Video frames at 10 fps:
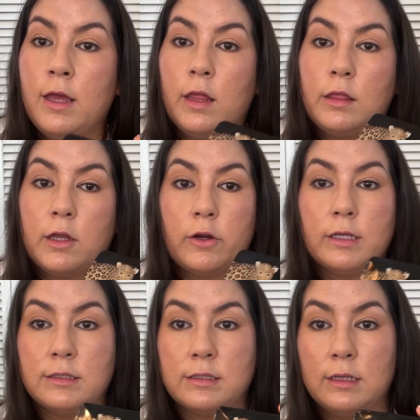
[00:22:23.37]
there
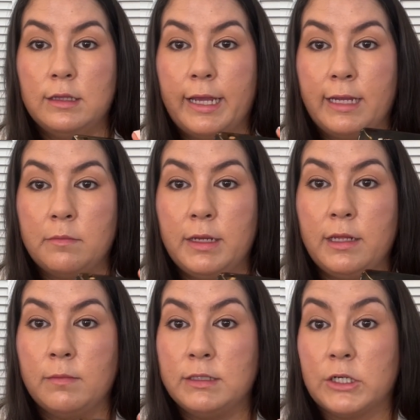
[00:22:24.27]
is light,
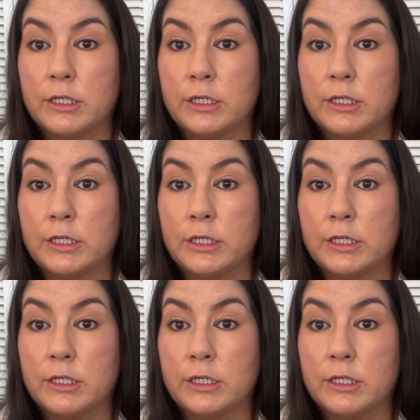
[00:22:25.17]
medium, and dark.